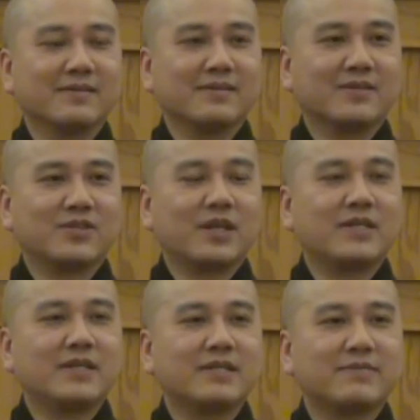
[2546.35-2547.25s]
the
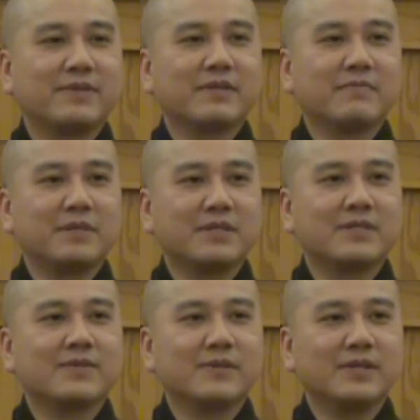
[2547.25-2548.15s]
Chinese
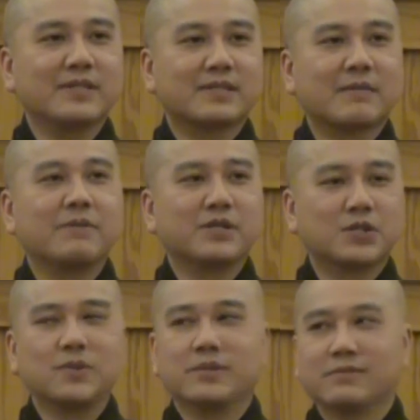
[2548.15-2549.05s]
Vietnamese New Year is coming
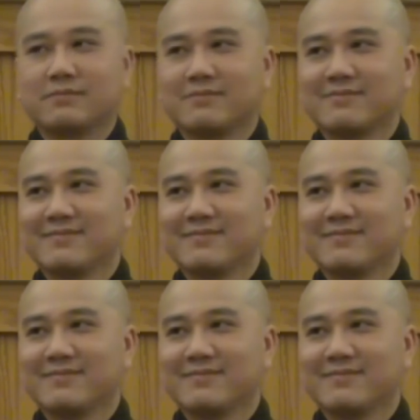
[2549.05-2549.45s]
soon.